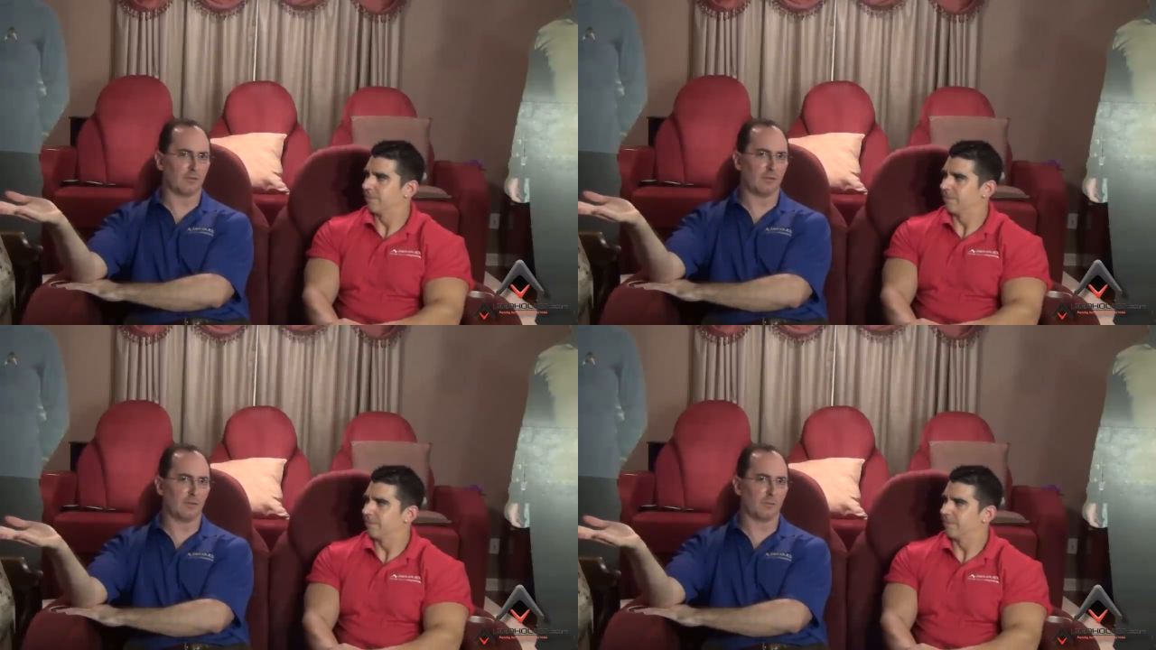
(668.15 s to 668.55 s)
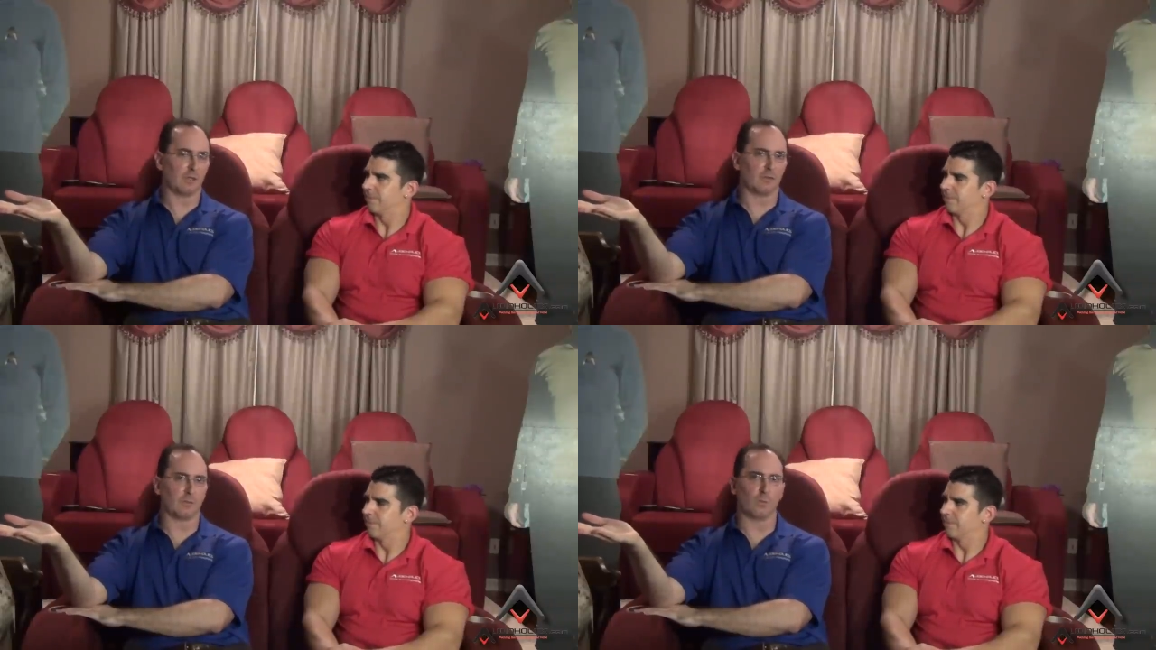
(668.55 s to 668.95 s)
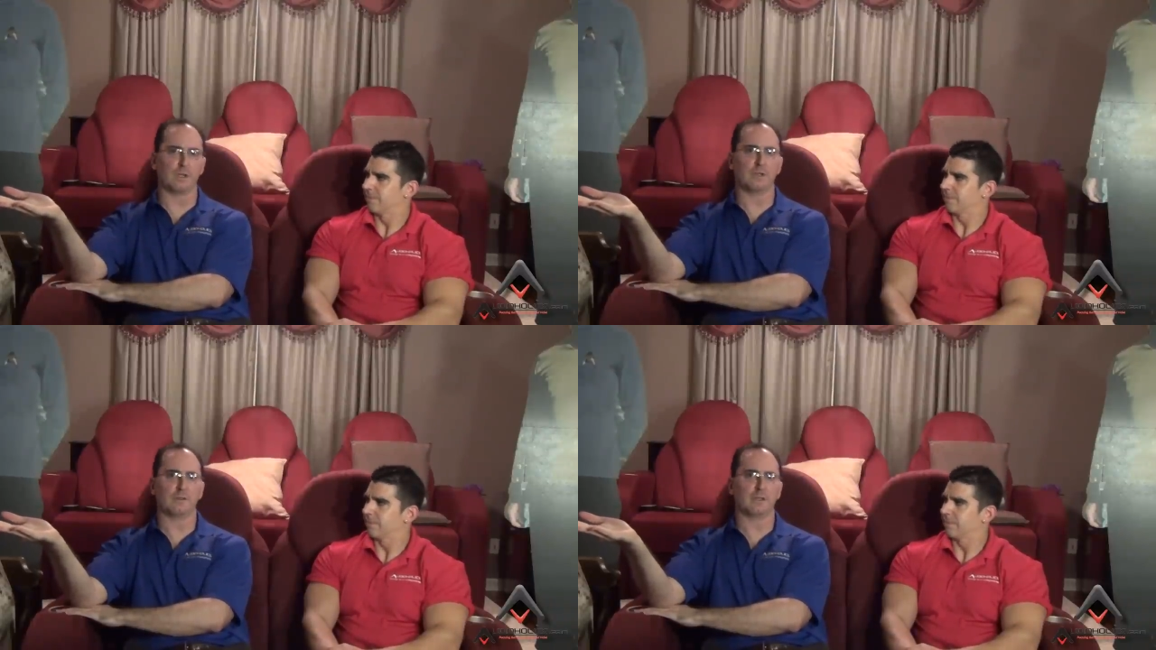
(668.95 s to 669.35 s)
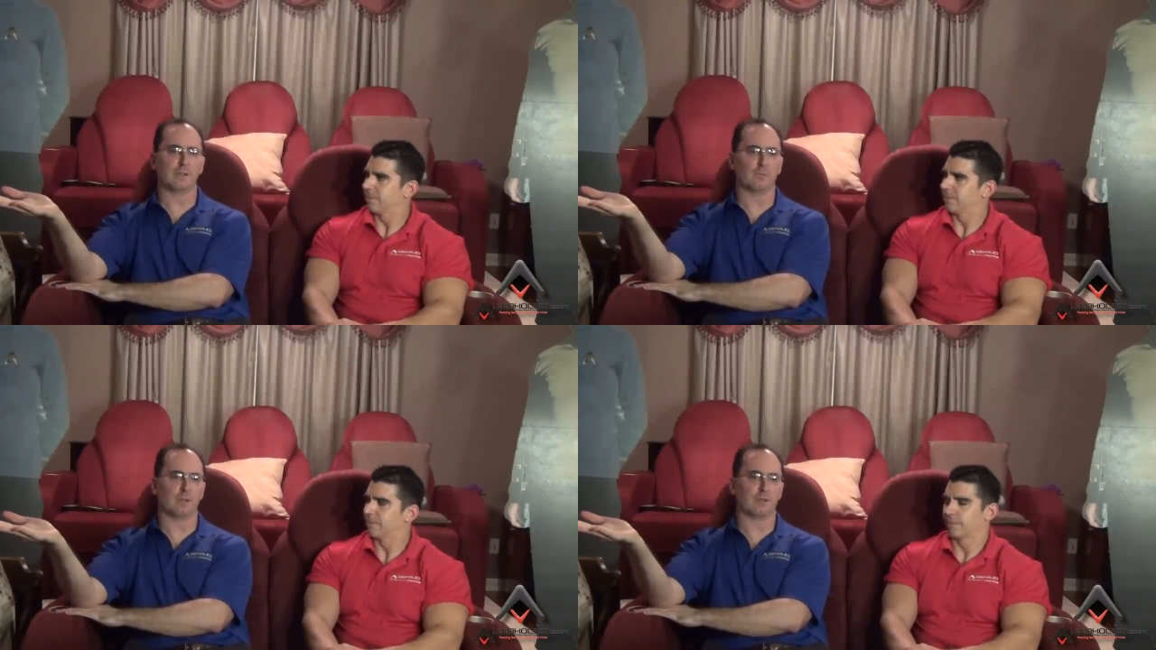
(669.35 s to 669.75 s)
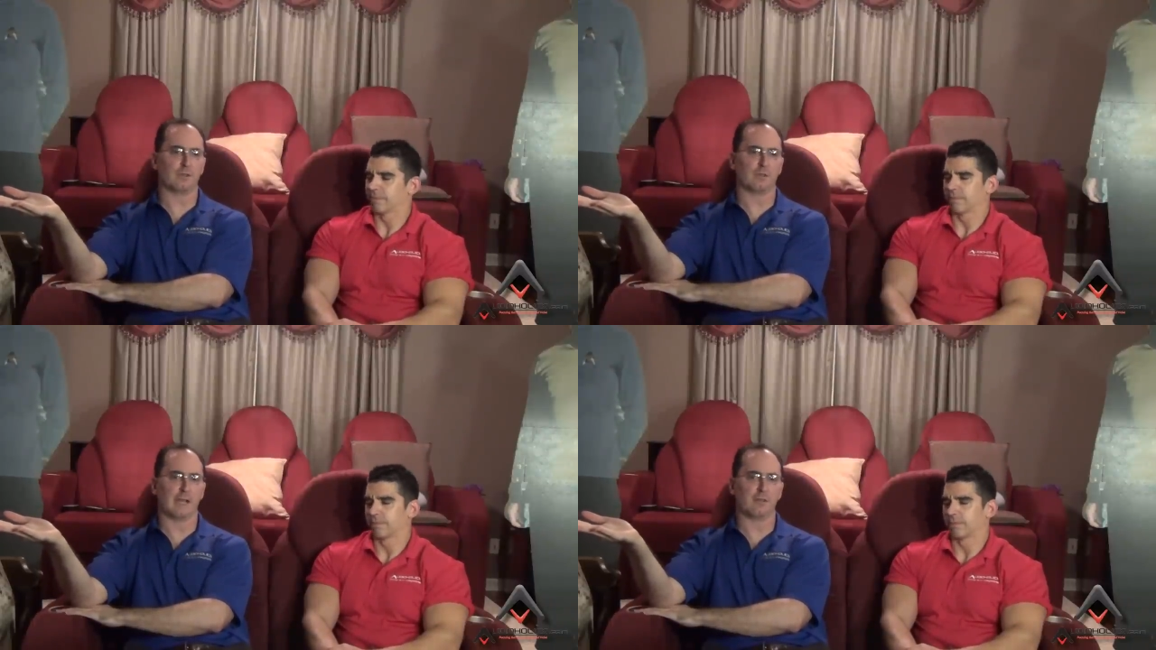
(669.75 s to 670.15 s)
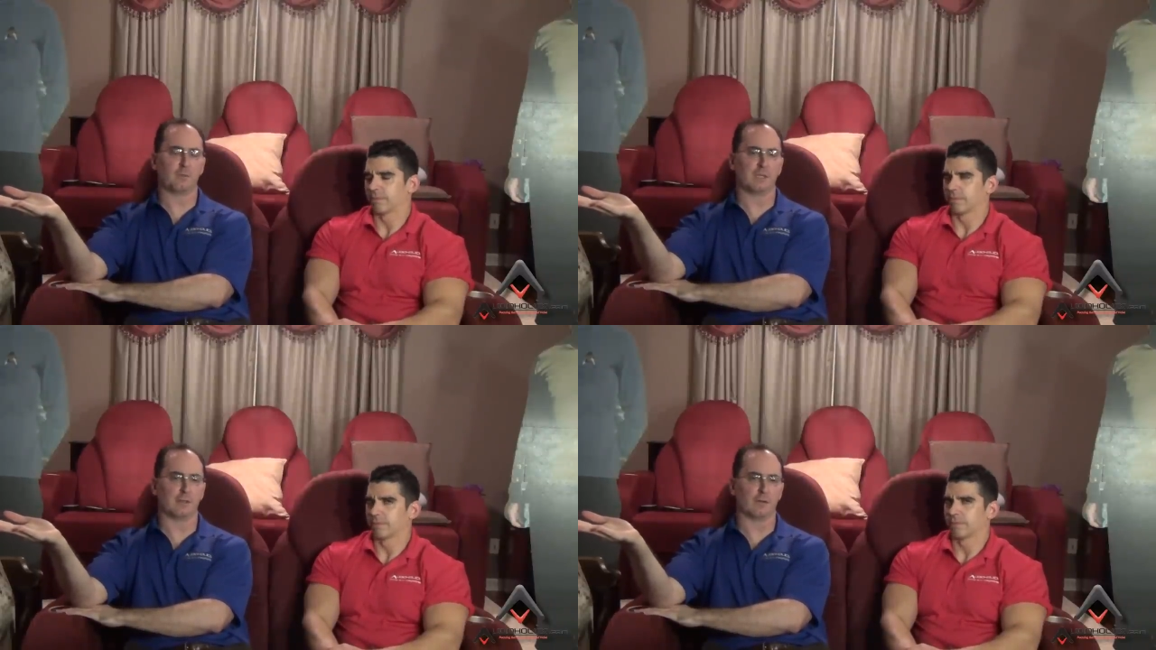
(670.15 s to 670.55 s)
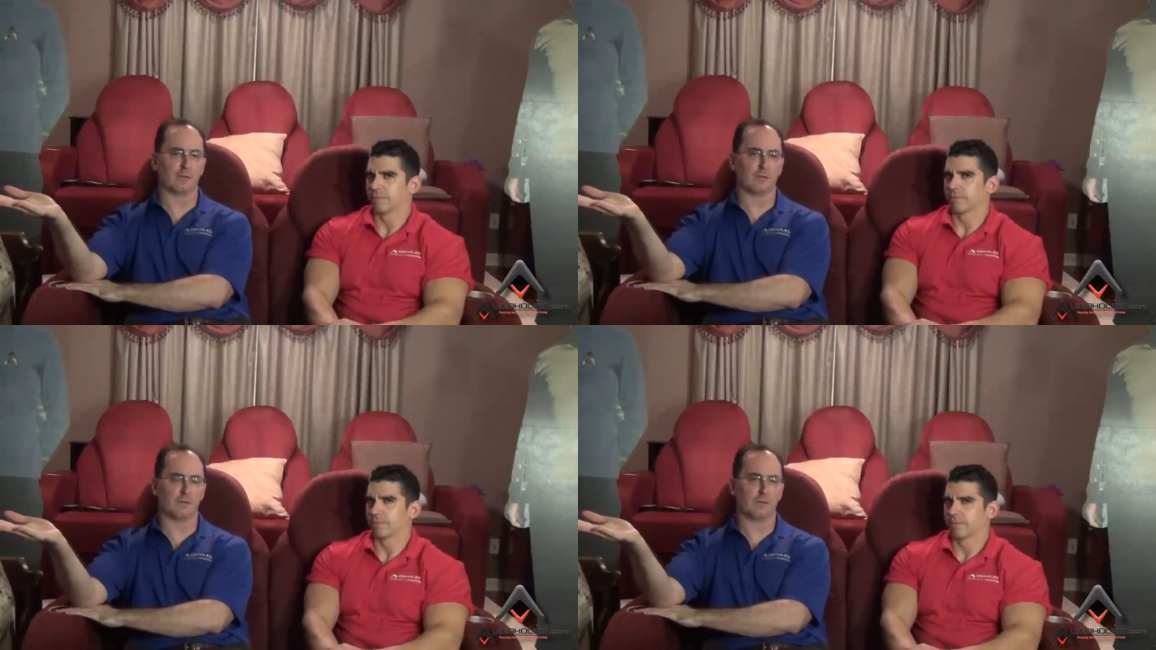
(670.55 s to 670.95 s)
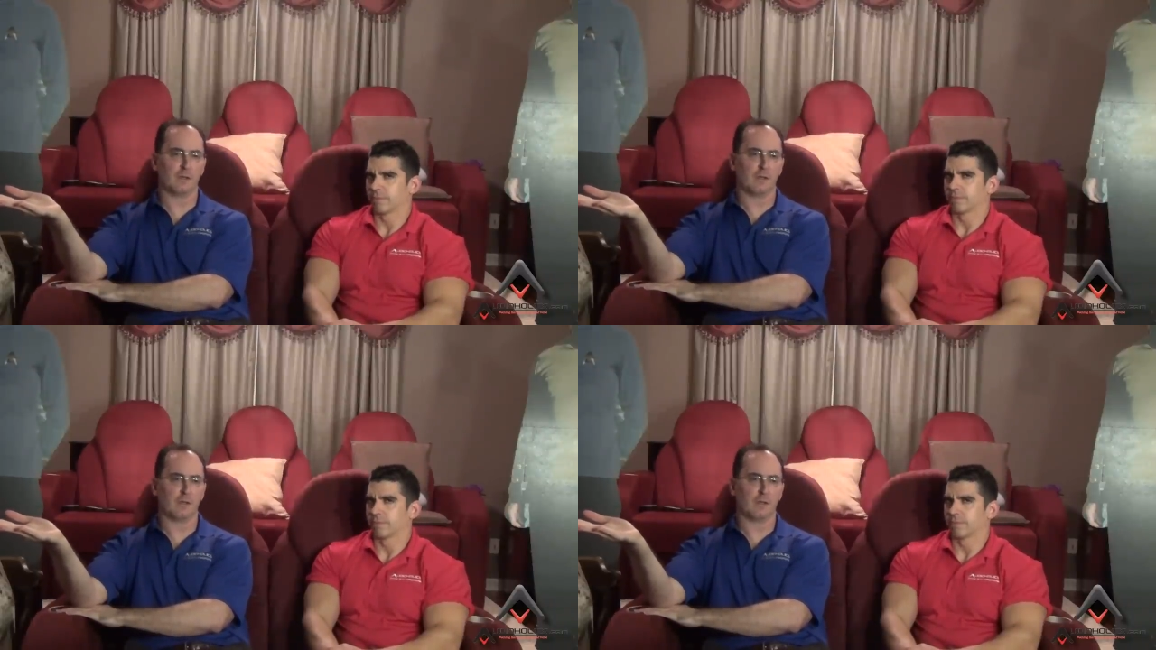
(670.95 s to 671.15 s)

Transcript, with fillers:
Speaker 1: too, because when you're dealing with loudspeakers,